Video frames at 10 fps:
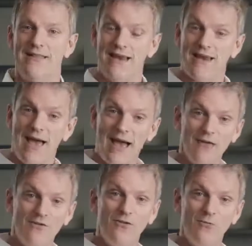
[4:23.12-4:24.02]
then
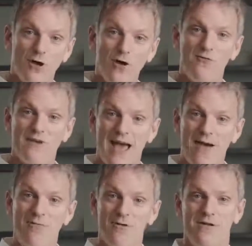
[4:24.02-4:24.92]
as you go
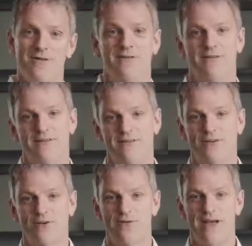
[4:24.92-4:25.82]
down
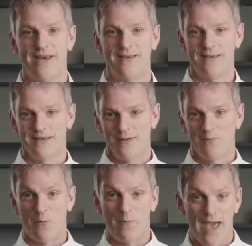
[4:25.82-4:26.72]
the grid,
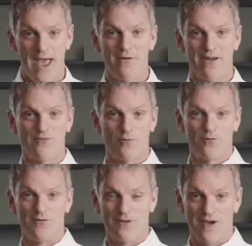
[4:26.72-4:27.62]
preparing
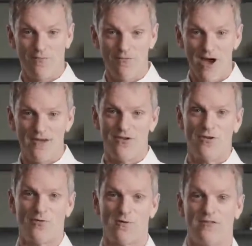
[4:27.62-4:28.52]
to arrive at
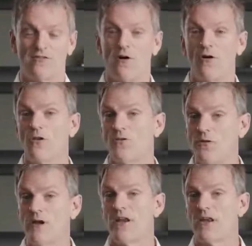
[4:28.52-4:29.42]
your grid slot, you're
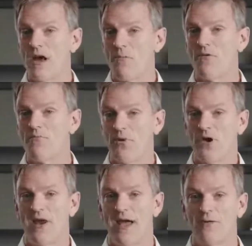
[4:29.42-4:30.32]
doing a number of
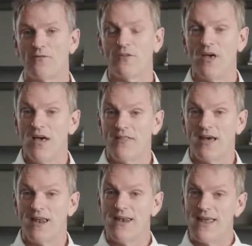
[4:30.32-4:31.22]
burnouts
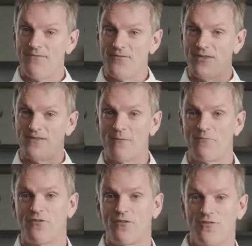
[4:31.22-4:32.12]
that lift the
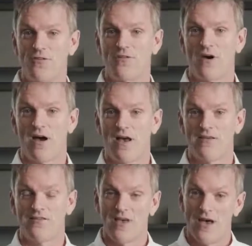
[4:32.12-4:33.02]
temperature of the
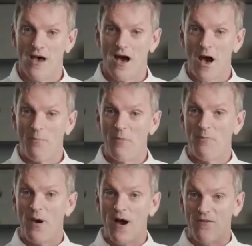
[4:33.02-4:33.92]
tyres up
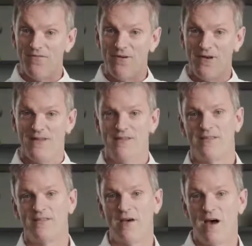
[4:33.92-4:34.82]
above
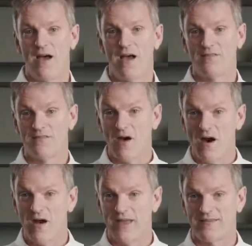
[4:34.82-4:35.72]
the tyre
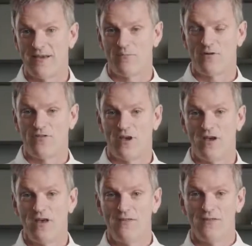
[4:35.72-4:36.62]
target temperature
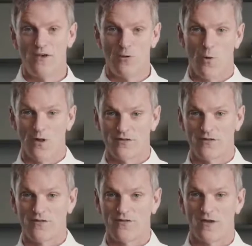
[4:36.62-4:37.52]
that you want at
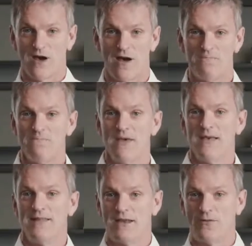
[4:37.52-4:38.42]
the start.
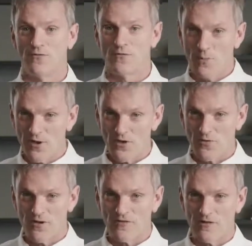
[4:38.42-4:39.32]
Then you stop in your
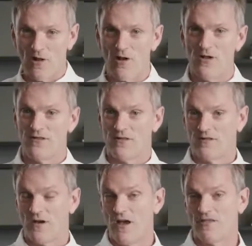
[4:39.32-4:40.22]
grid slot, the
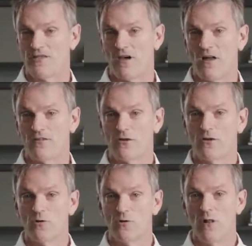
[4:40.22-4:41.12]
tyres start to
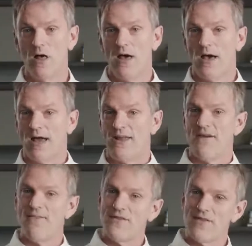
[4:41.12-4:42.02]
cool, and if
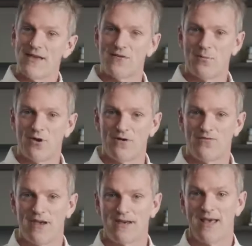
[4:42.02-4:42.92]
everything is
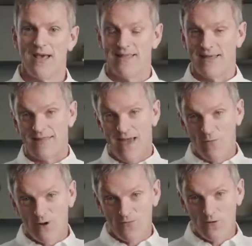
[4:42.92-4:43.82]
perfect, then they
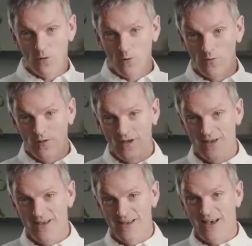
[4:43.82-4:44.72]
will have cooled
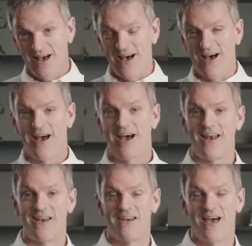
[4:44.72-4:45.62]

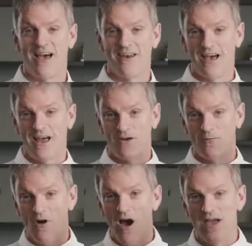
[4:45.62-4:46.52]
and
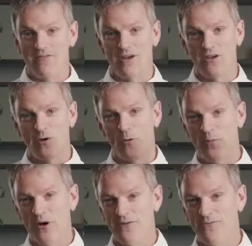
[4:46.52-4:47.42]
arrived at your
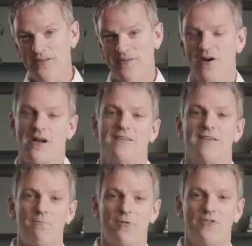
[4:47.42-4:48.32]
perfect target
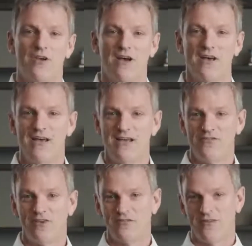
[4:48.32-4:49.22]
temperature
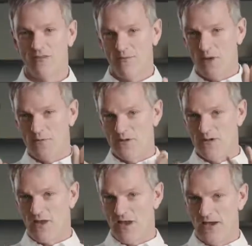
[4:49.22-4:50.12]
just at the moment
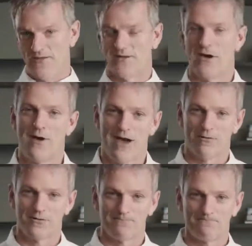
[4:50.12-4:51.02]
that the lights go out.